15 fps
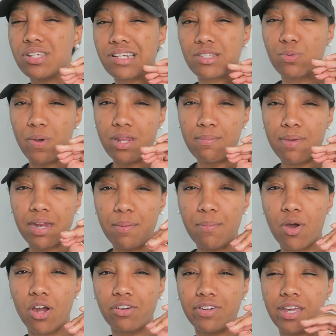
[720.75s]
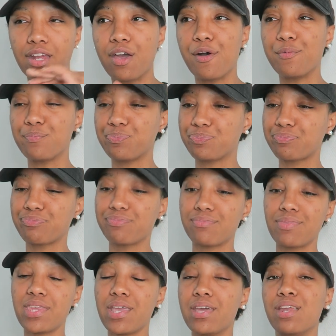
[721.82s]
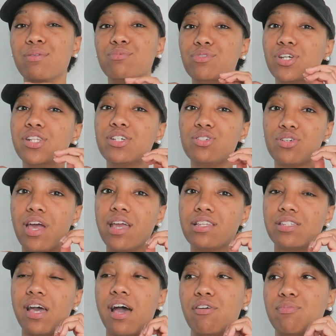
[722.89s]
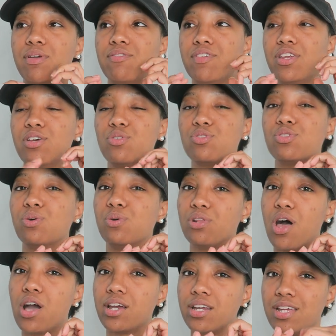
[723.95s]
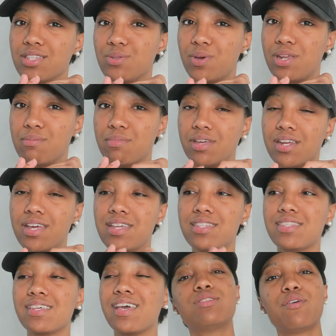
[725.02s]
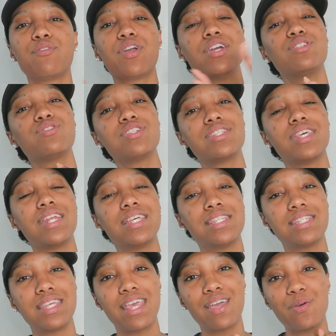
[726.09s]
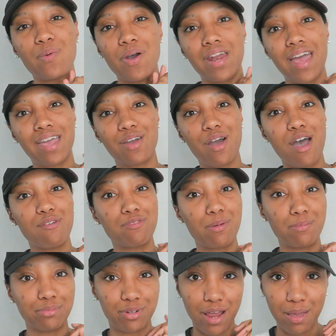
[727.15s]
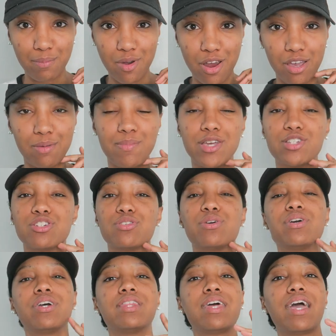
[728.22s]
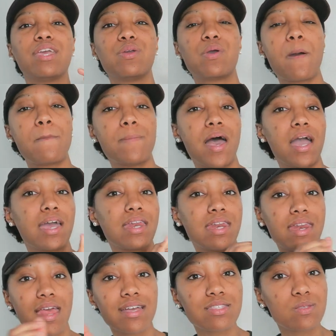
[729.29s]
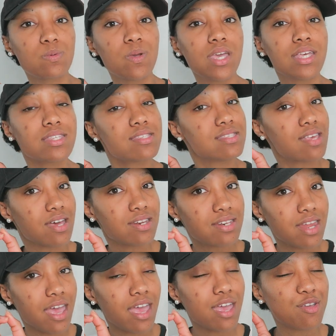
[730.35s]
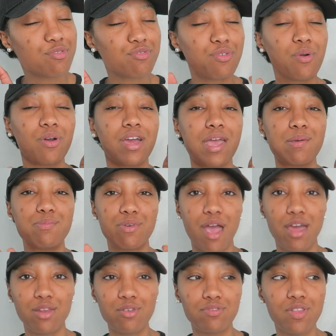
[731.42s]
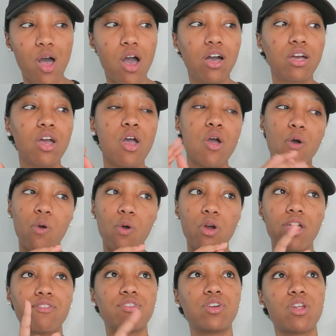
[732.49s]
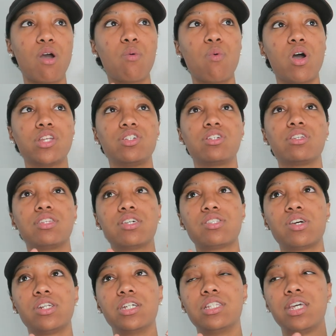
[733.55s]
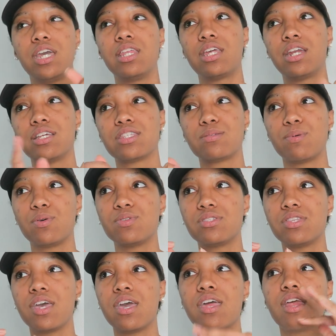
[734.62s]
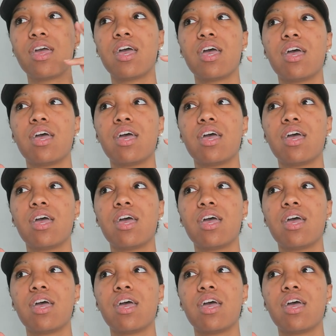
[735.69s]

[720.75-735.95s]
to the twenty minute mark right now. And I'm really trying to have my videos no longer than twenty minutes. So if you're interested in seeing what I got from Primark, make sure that you come back next week, Sunday, for a brand new vlog. Or if you're not watching this on a day that it's posted,